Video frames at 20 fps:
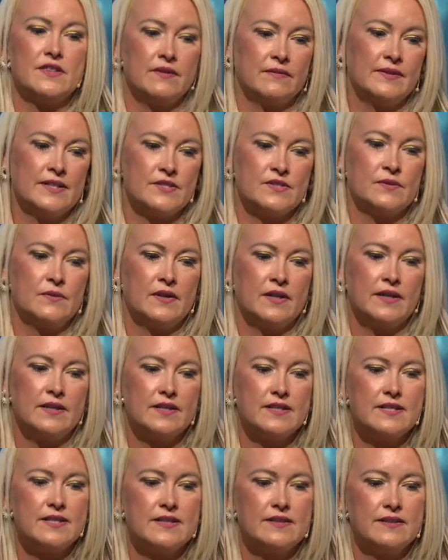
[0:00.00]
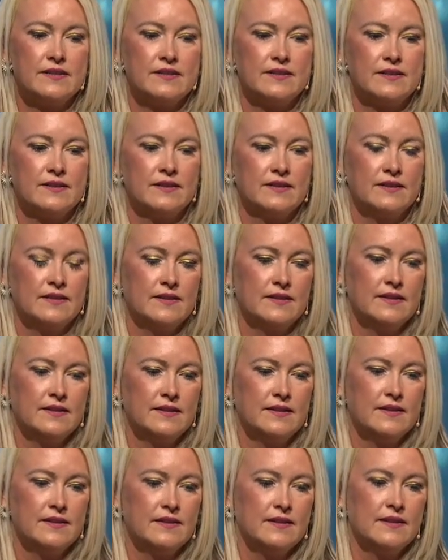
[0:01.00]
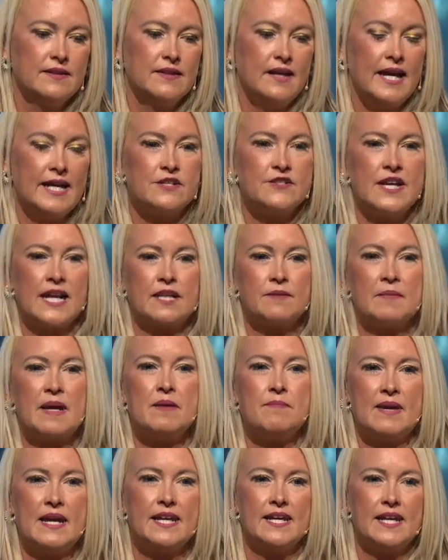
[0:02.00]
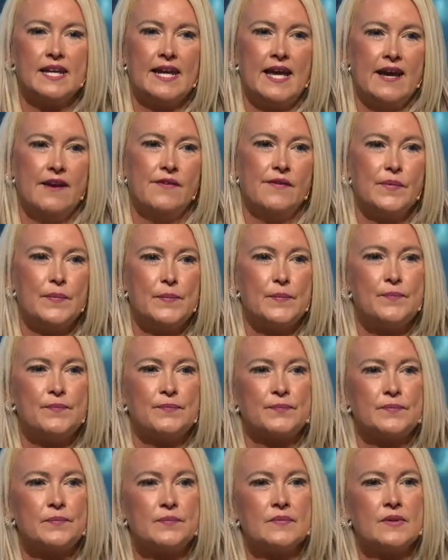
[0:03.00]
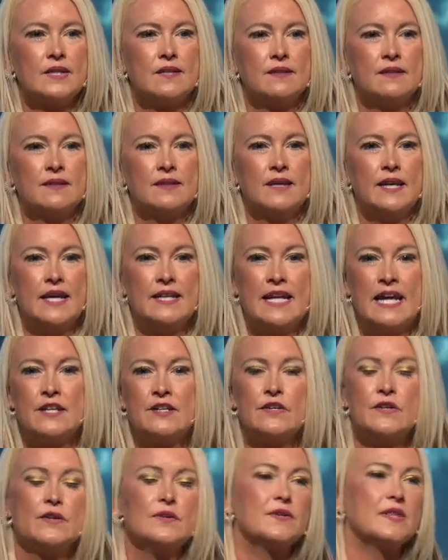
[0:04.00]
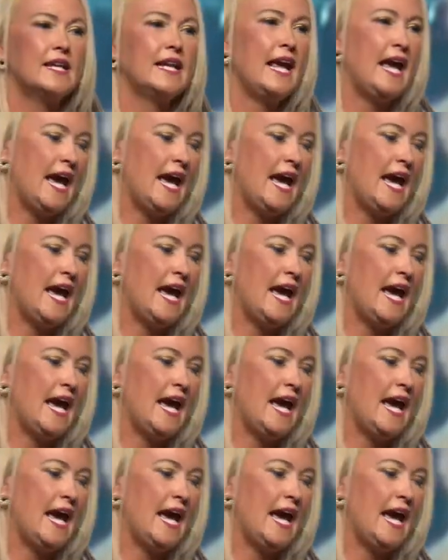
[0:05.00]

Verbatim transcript: the resort, I checked my bank account and I knew that I